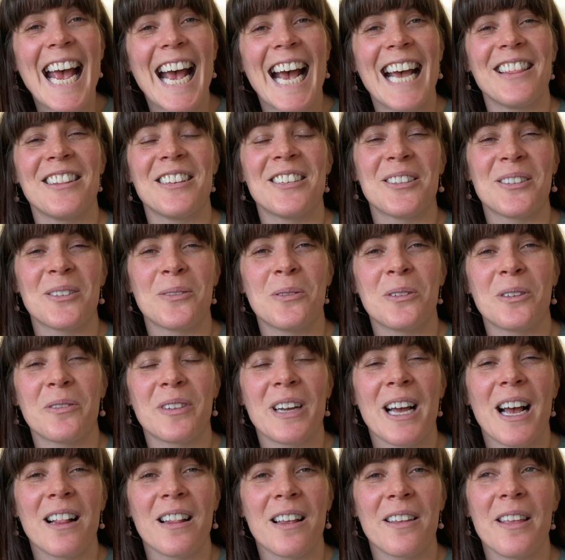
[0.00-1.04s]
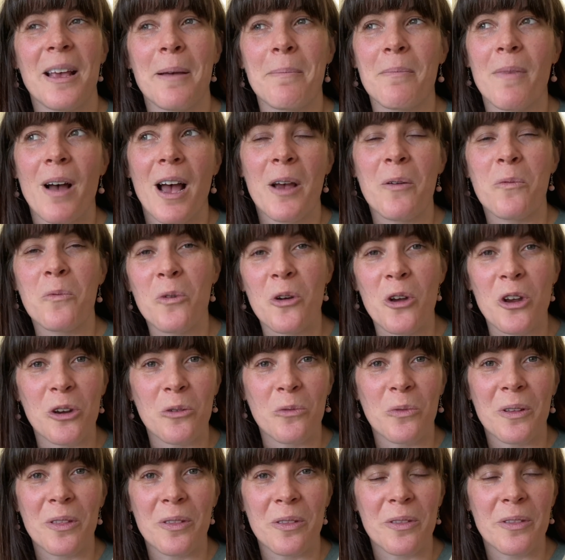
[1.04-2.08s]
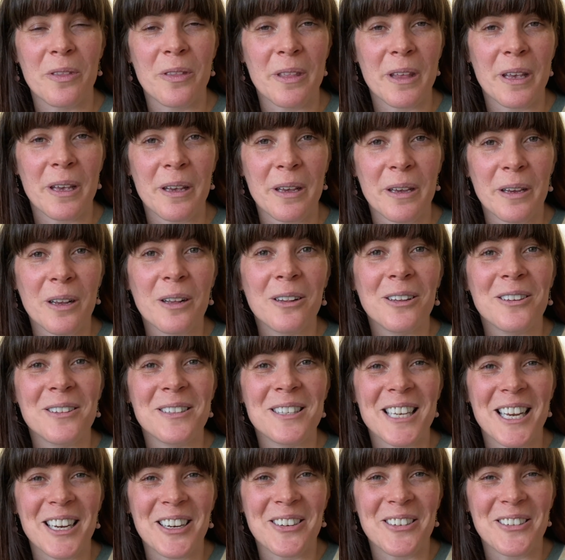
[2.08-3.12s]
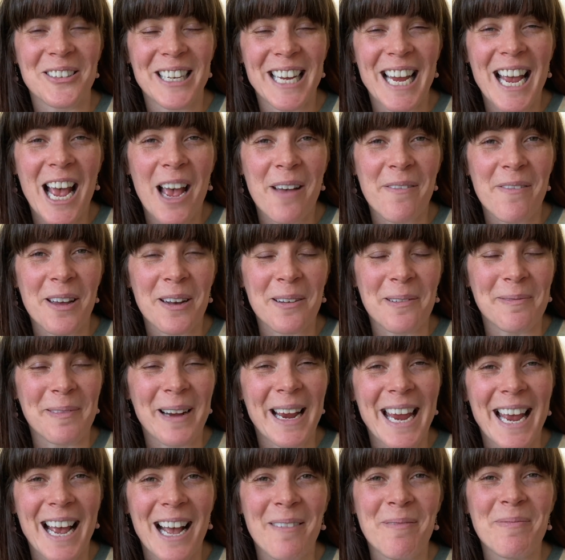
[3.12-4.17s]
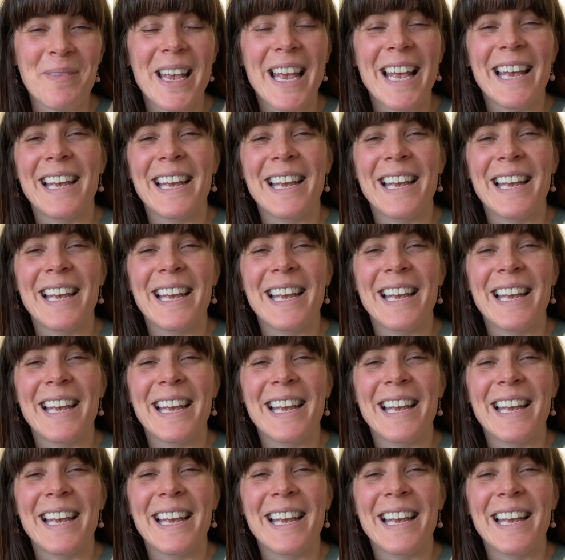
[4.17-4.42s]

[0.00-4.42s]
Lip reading: and the sort of colour that might work with the clothes I already have and wear.